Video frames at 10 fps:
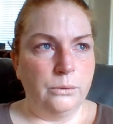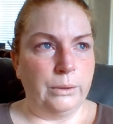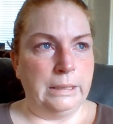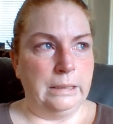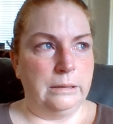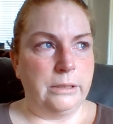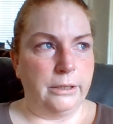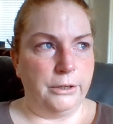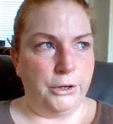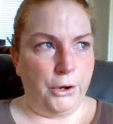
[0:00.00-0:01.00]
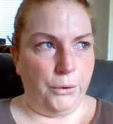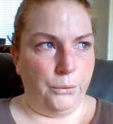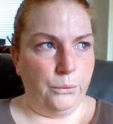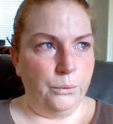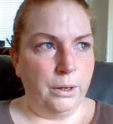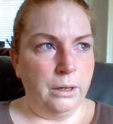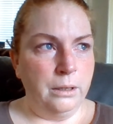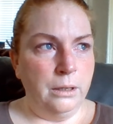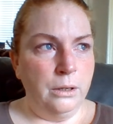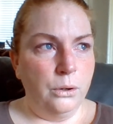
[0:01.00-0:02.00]
We need to know
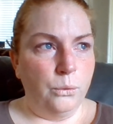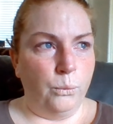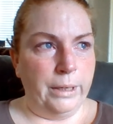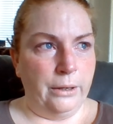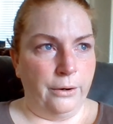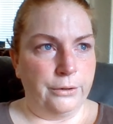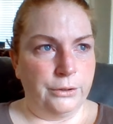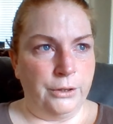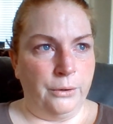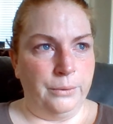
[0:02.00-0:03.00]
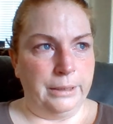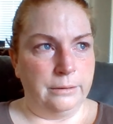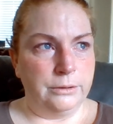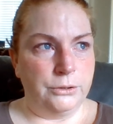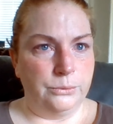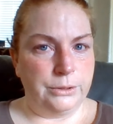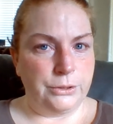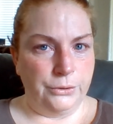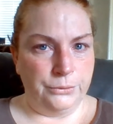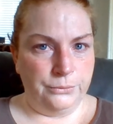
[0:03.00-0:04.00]
we aren't going to
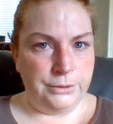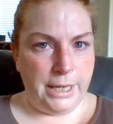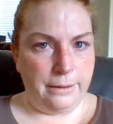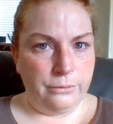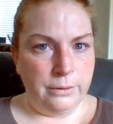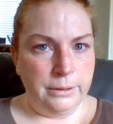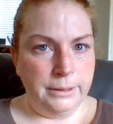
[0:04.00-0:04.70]
eternal death.